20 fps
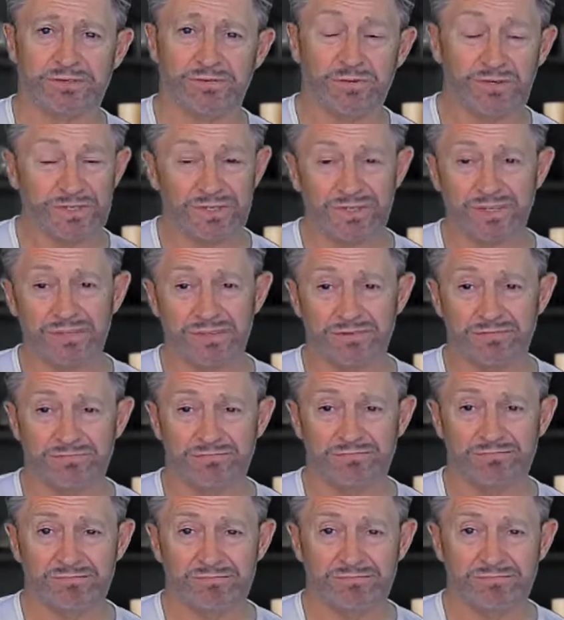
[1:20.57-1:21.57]
It wasn't
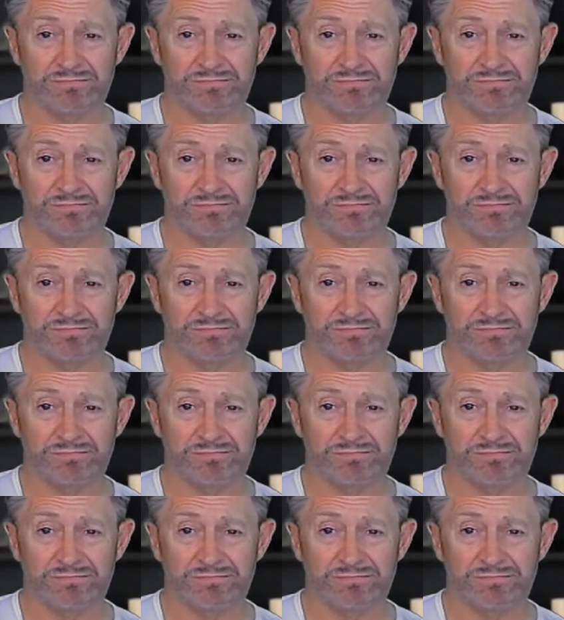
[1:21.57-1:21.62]
a